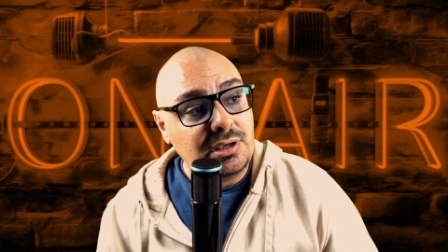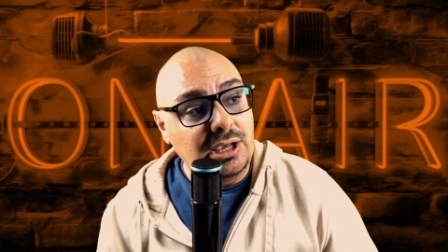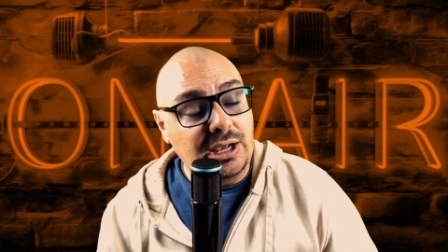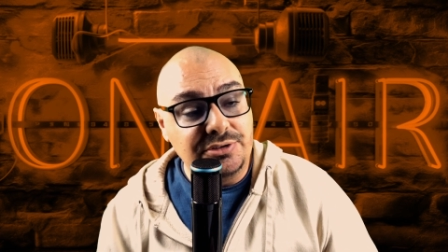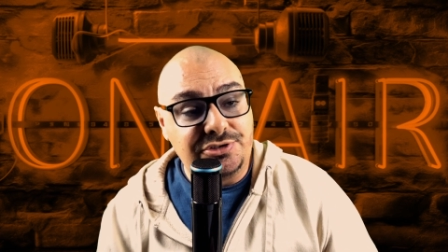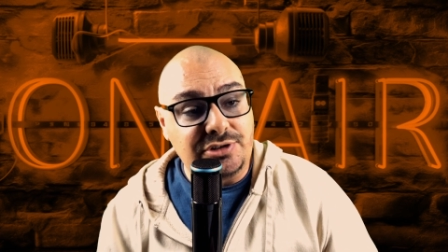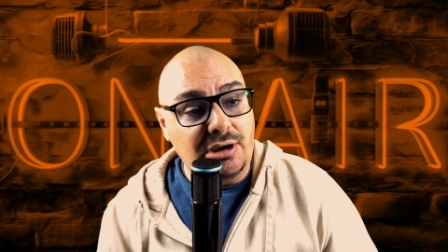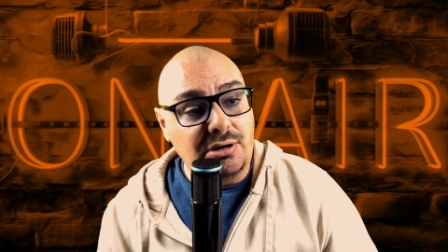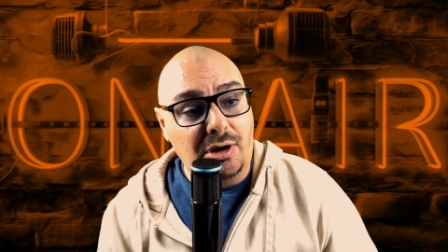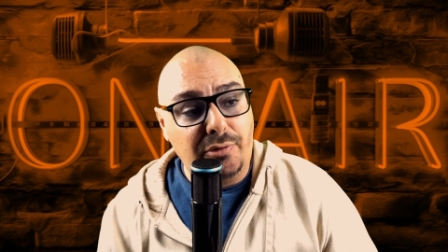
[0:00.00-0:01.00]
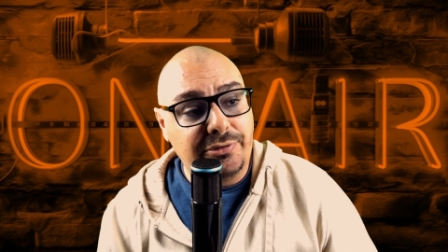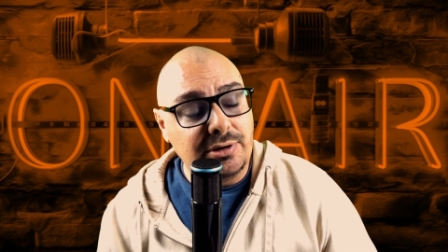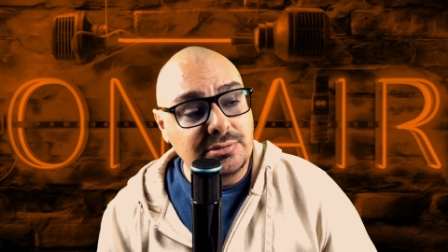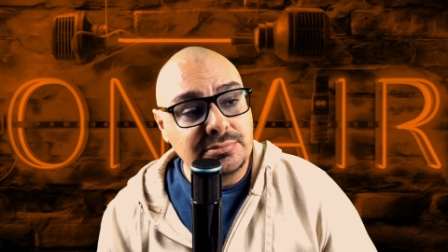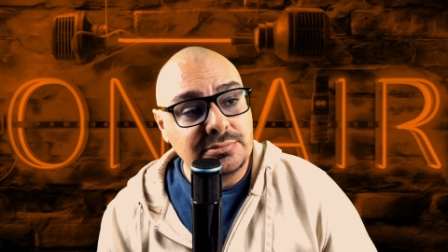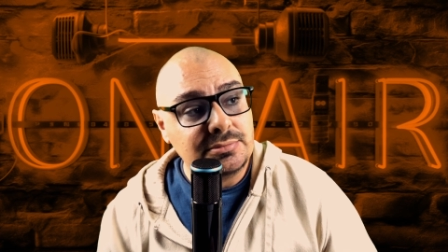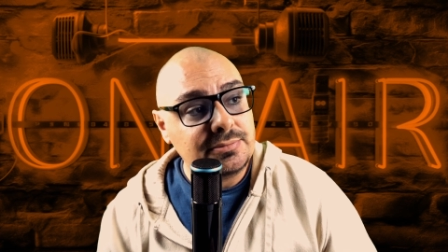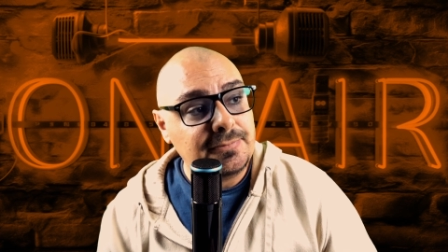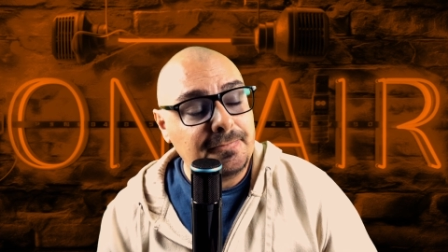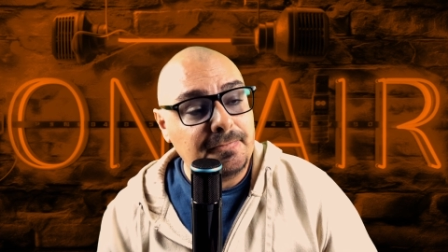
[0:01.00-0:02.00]
yeah, start over
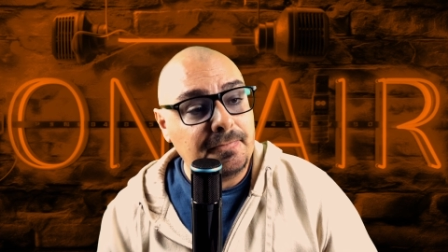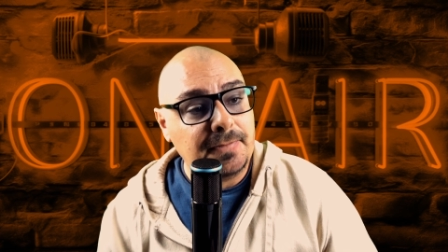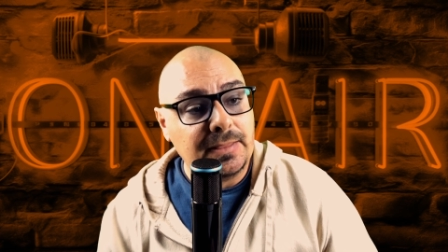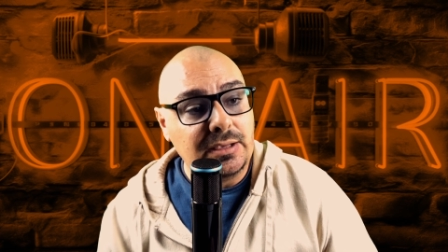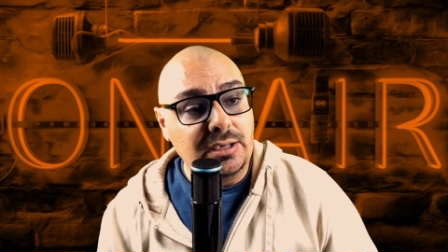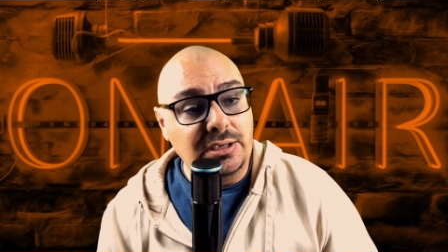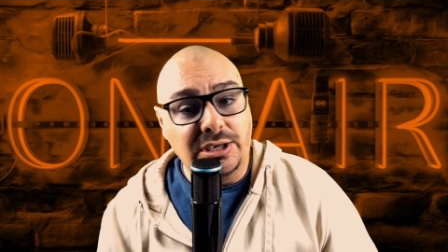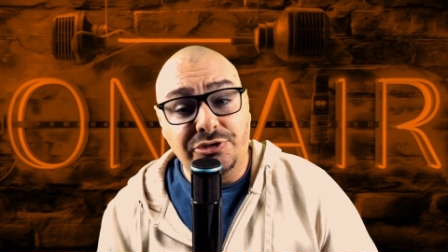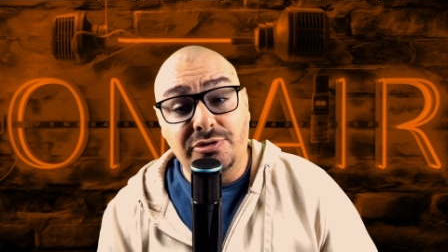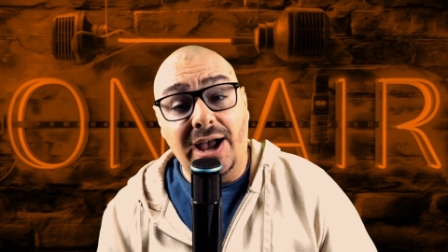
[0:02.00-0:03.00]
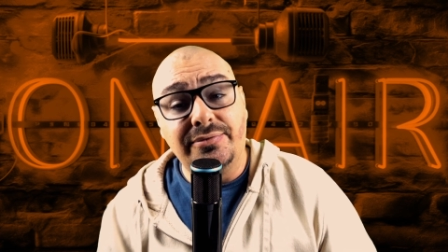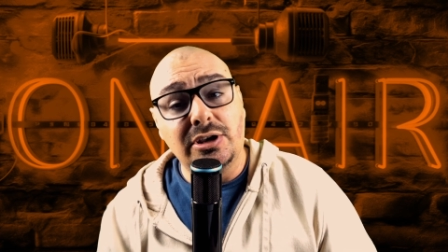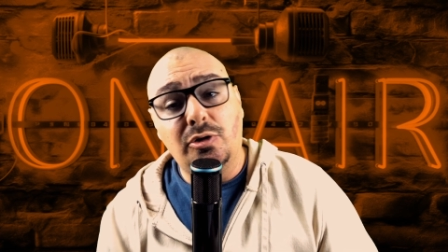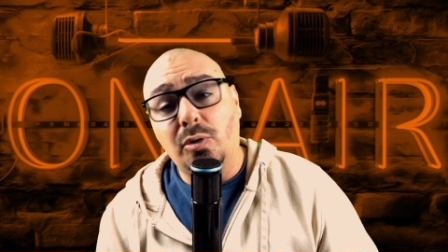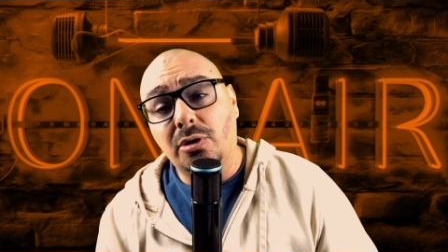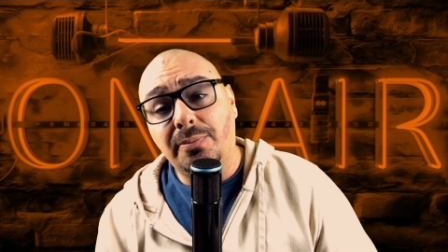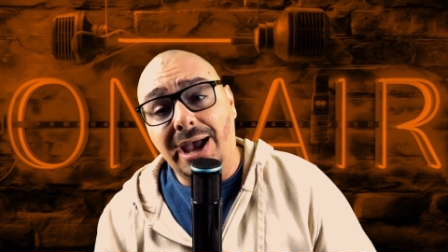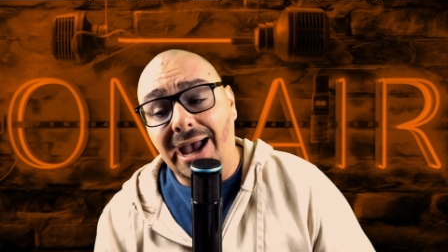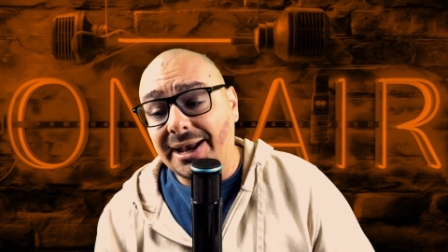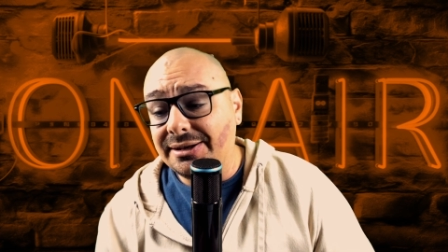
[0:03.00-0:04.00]
you drafted
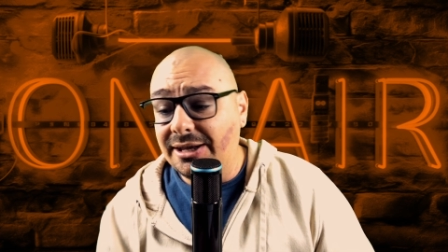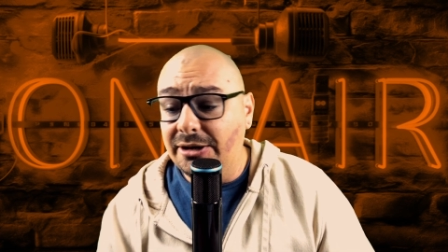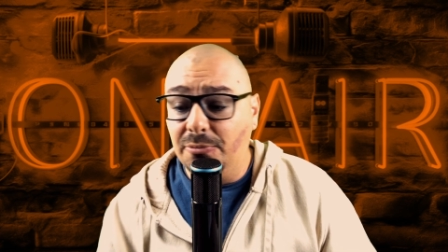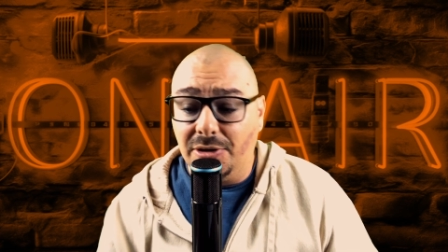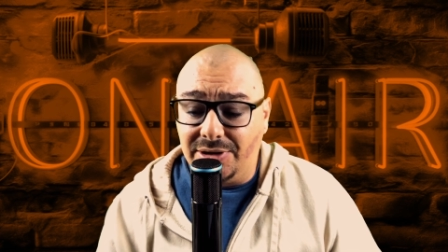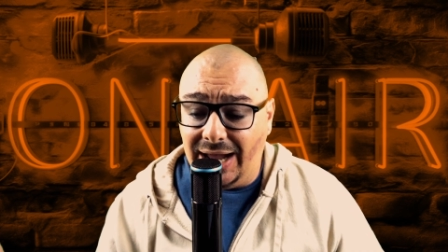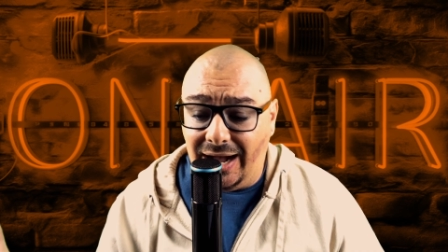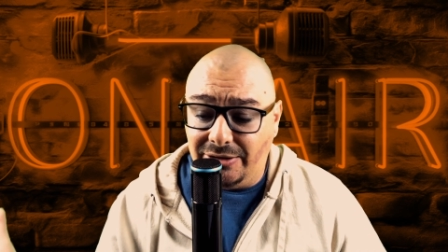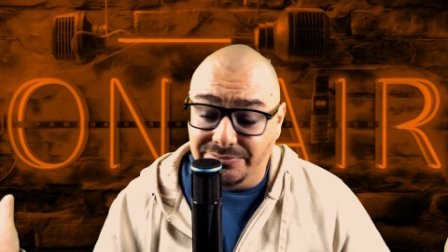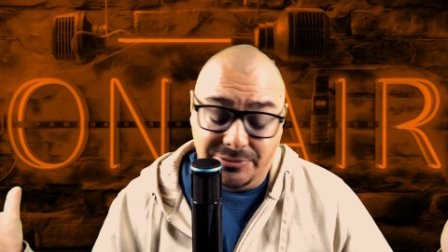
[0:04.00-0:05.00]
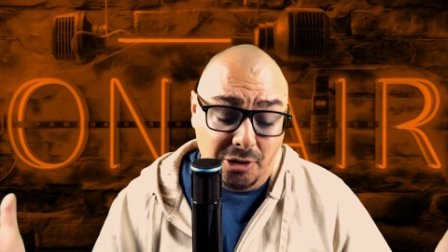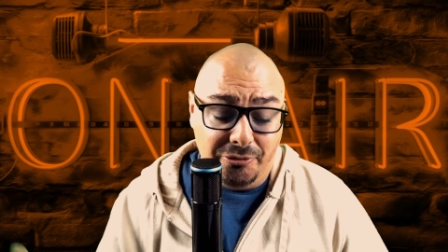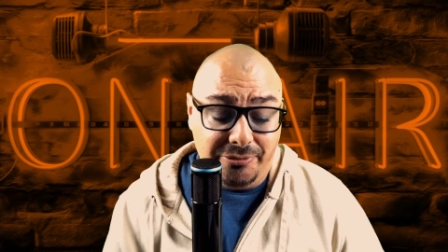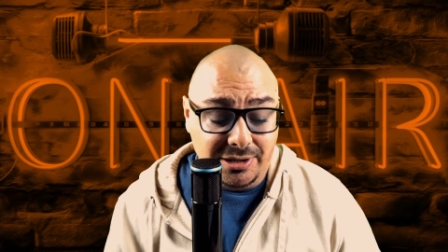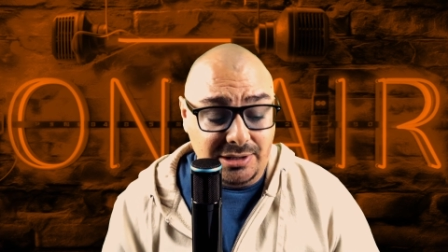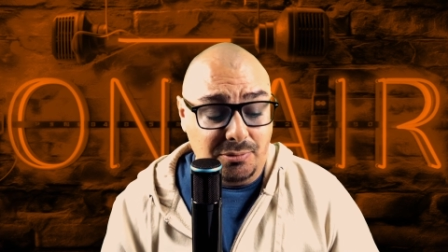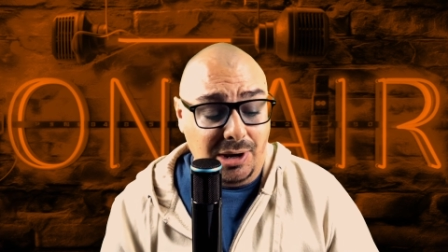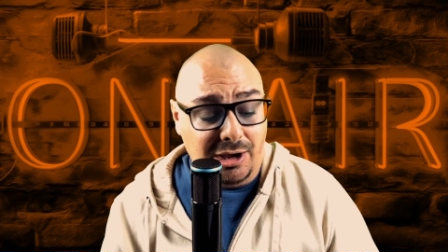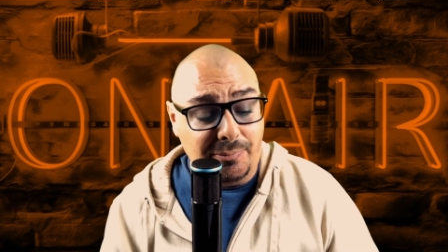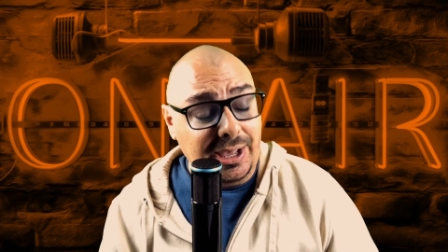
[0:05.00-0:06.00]
quarterback, it didn't work out. Oh, fucking
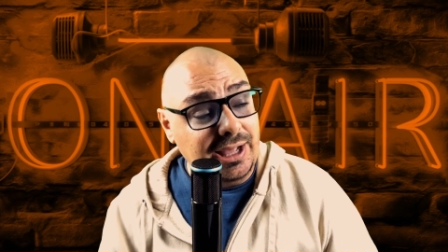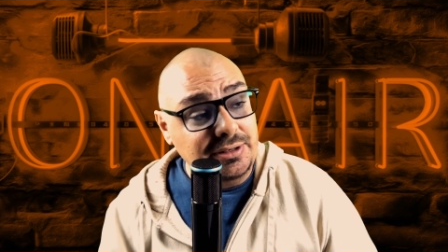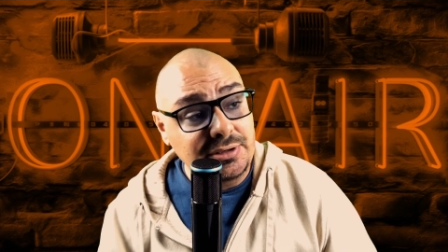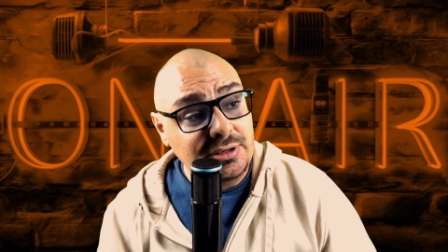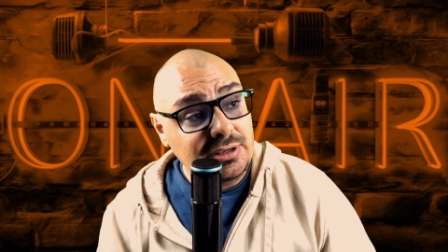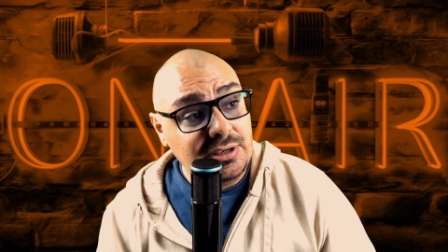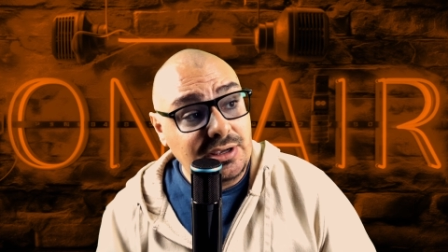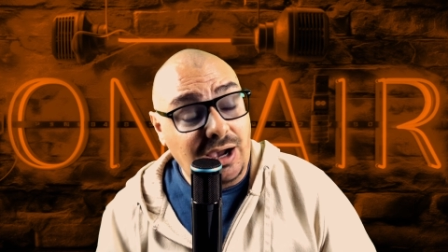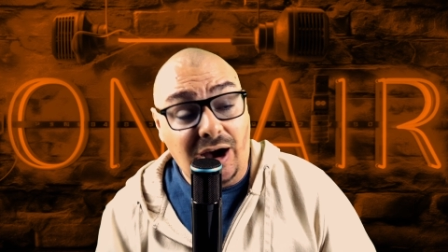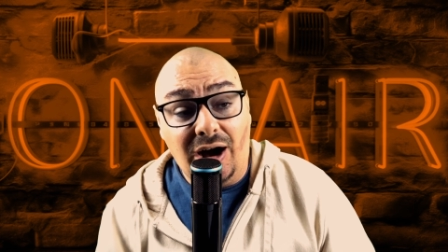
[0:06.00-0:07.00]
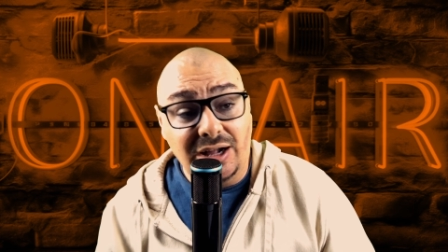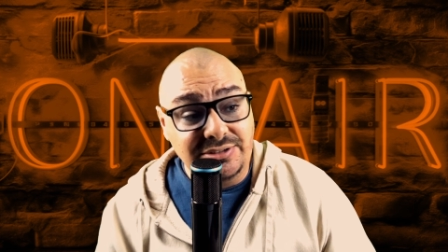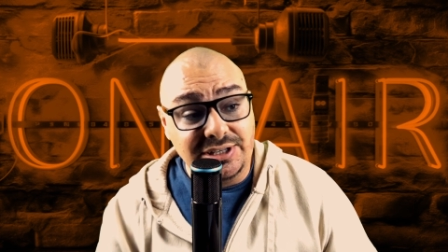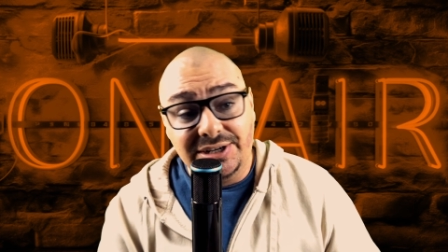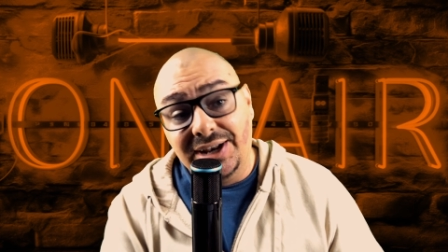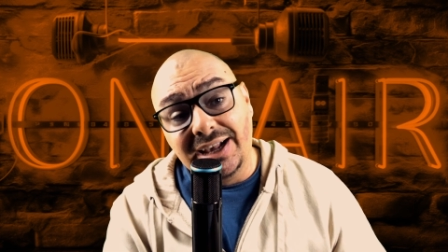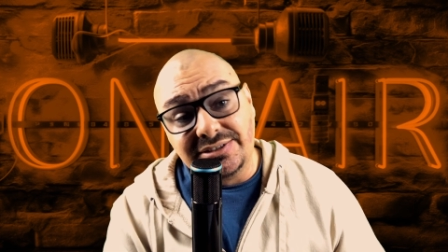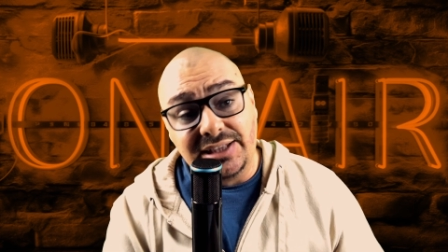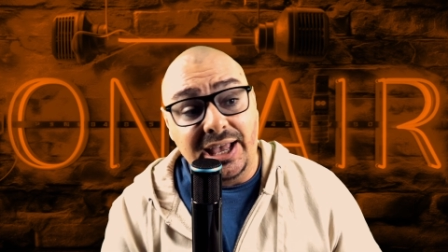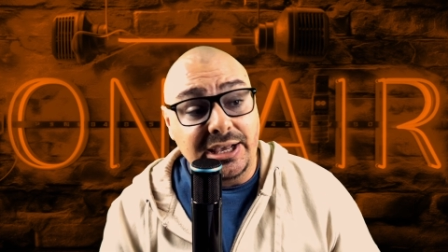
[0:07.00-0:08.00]
well, man. On to the
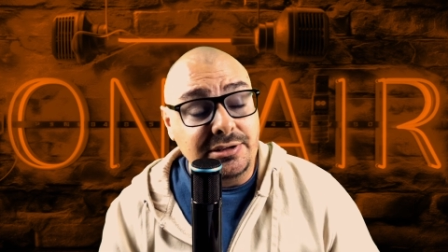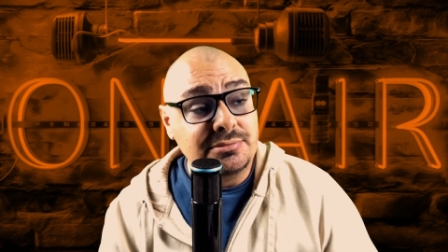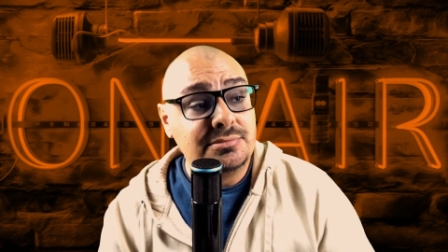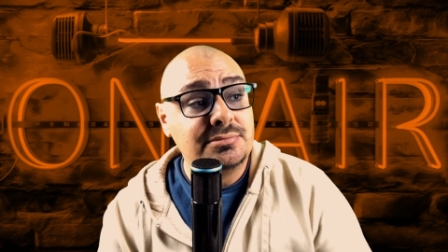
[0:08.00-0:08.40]
next thing,